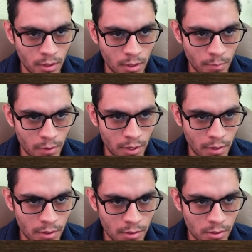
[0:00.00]
and play
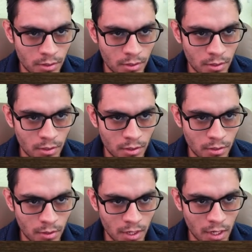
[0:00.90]
this. It's
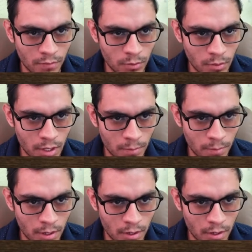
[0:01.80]
gonna have to get back.